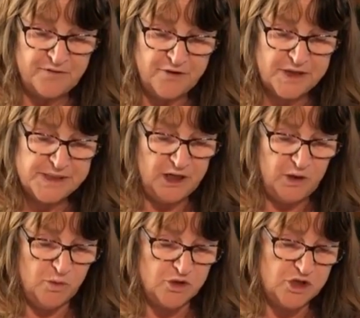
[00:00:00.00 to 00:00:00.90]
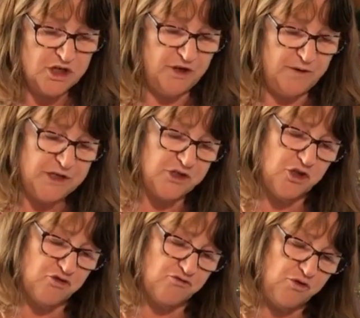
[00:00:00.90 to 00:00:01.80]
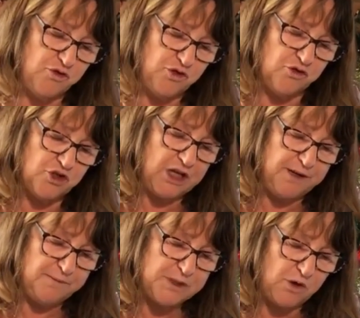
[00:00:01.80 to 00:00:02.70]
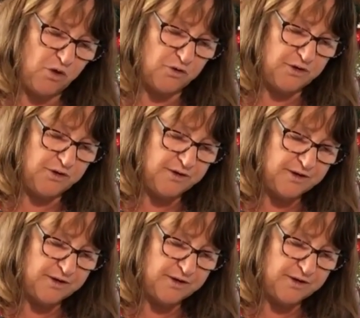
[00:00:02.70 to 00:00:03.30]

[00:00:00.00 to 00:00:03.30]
First thing you want to do is to draw your shapes on.